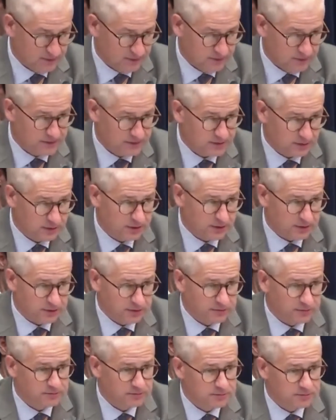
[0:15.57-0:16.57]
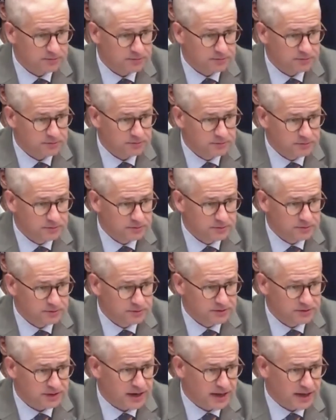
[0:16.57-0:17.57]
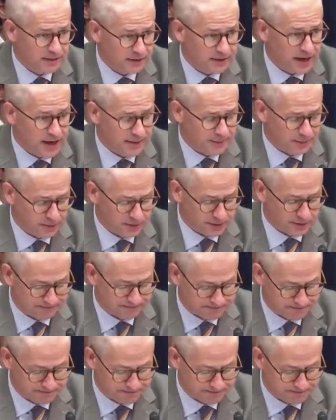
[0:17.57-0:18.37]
It's clear it's an oligopoly.